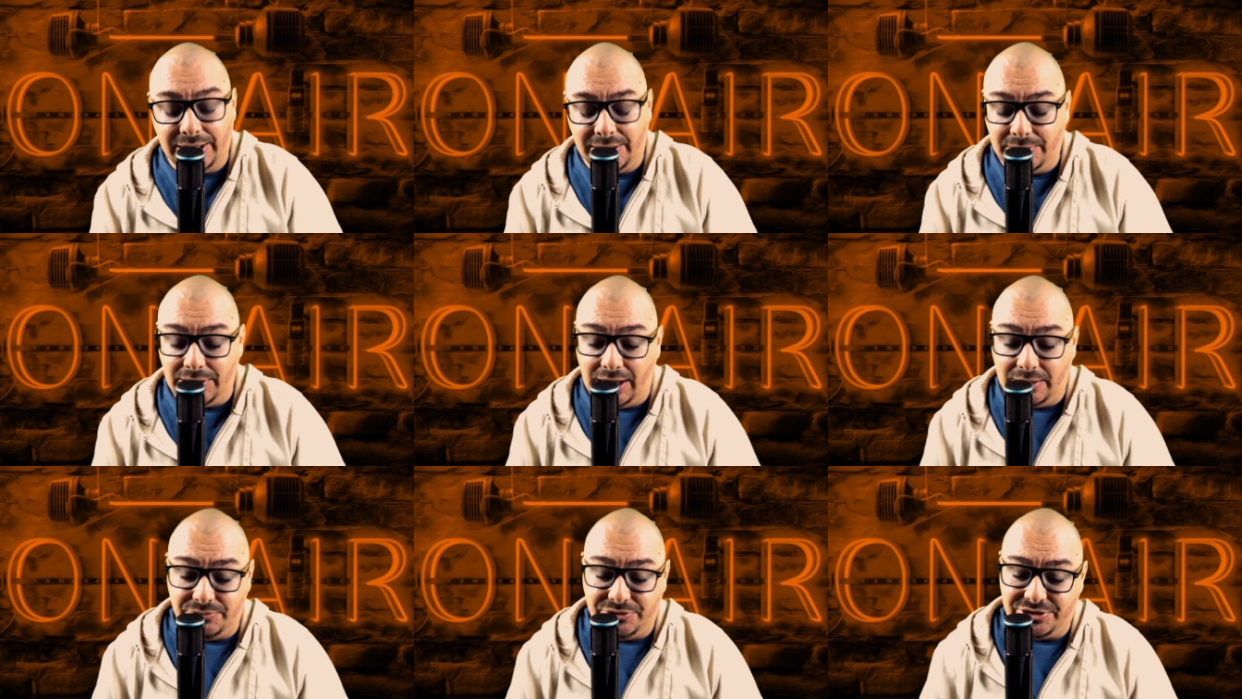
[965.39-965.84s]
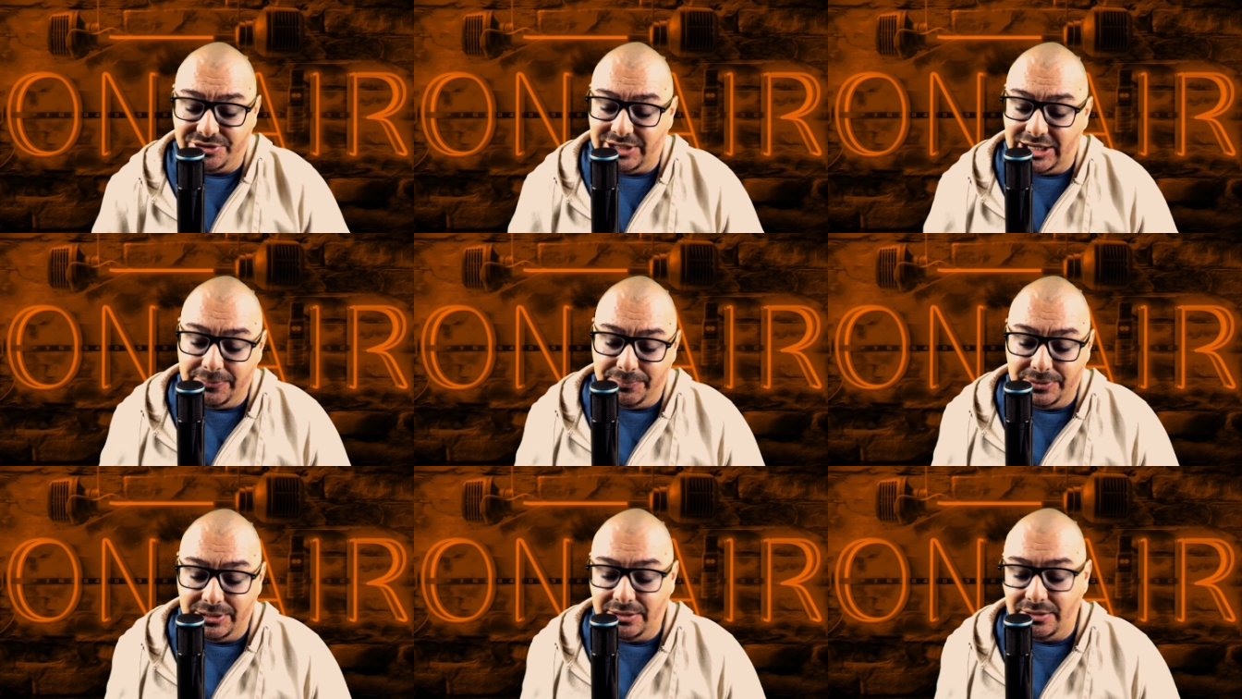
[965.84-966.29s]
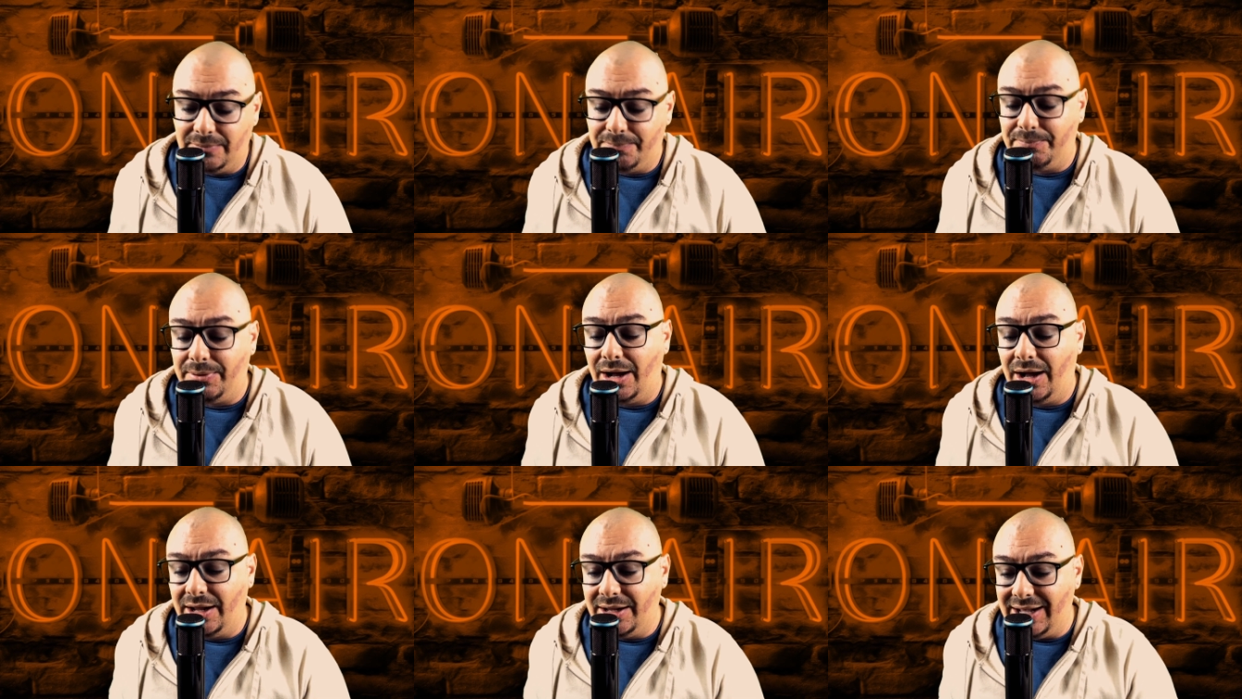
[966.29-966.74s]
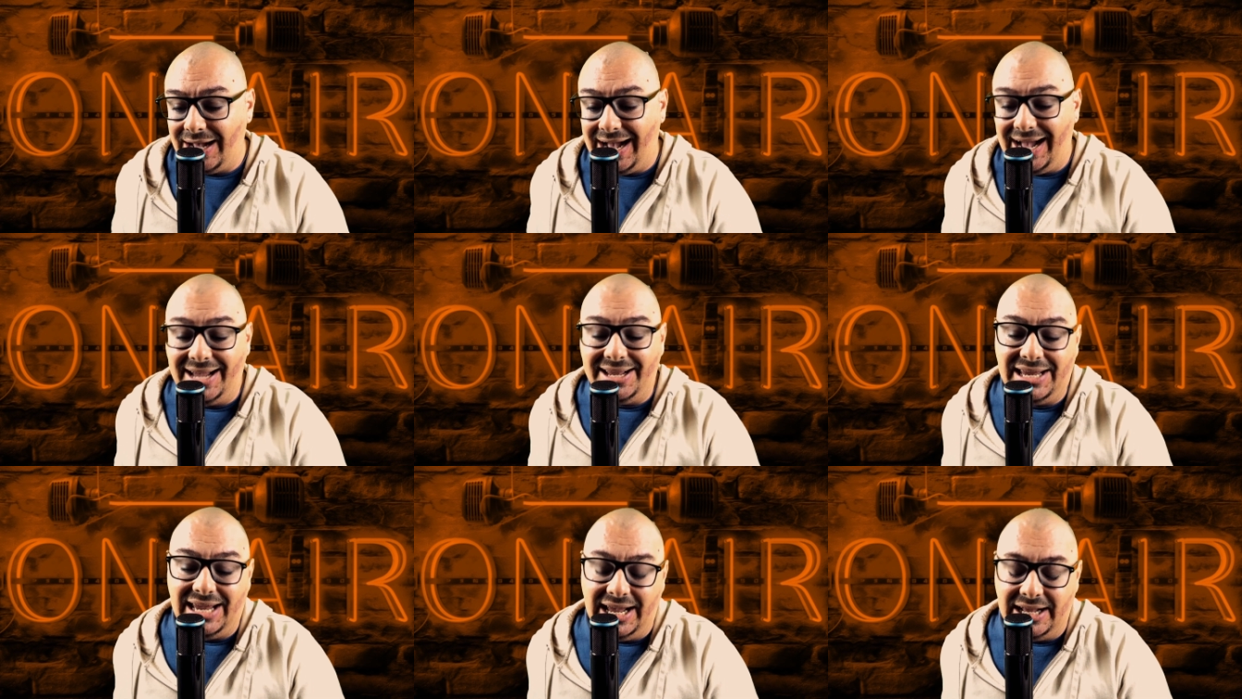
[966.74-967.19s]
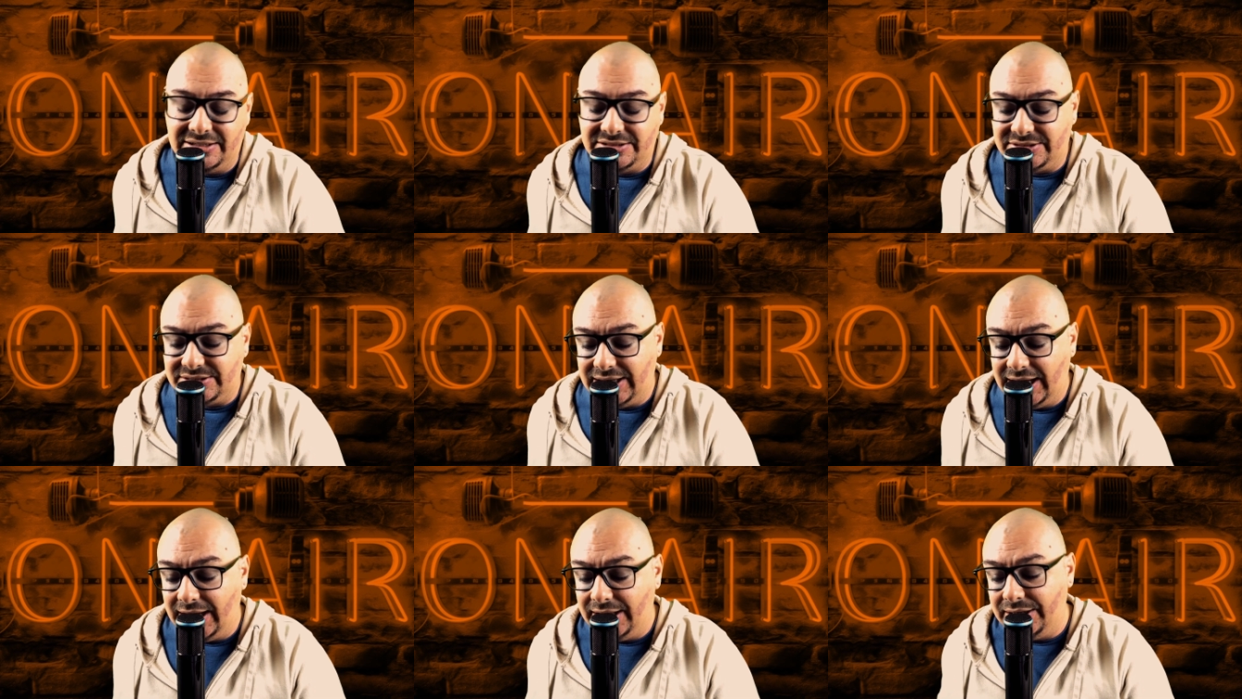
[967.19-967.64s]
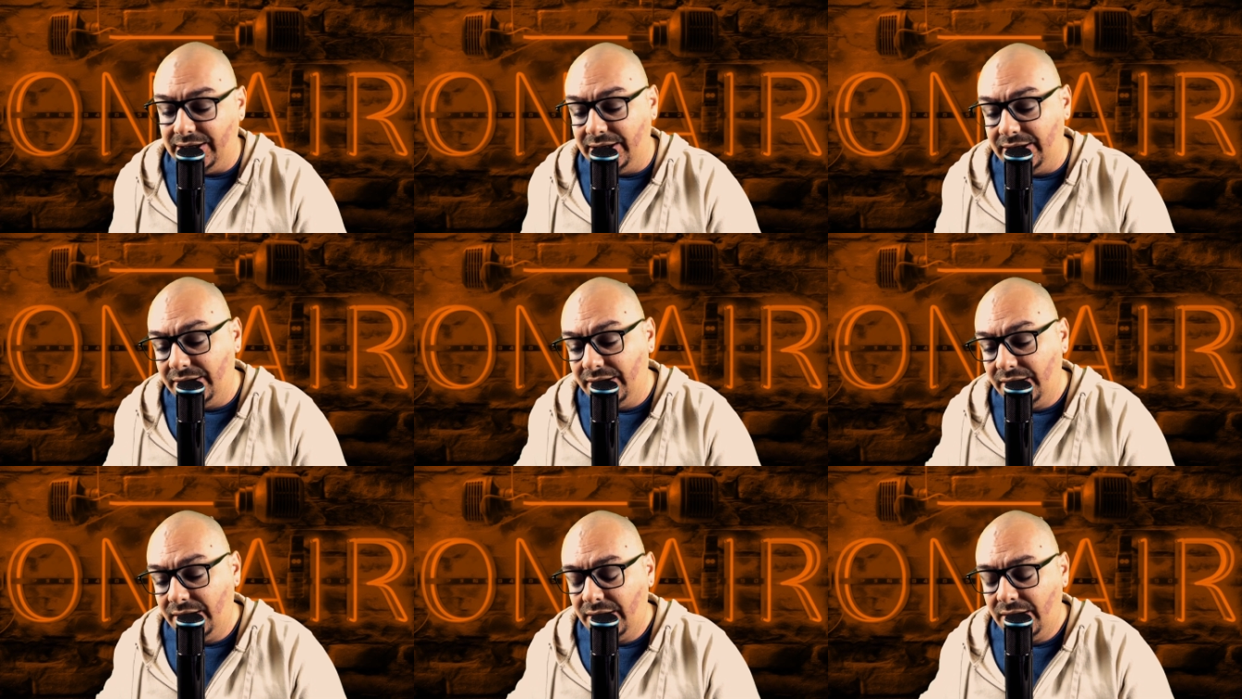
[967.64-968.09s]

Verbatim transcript: I'm, I'm just keeping it a buck. I can't stand it.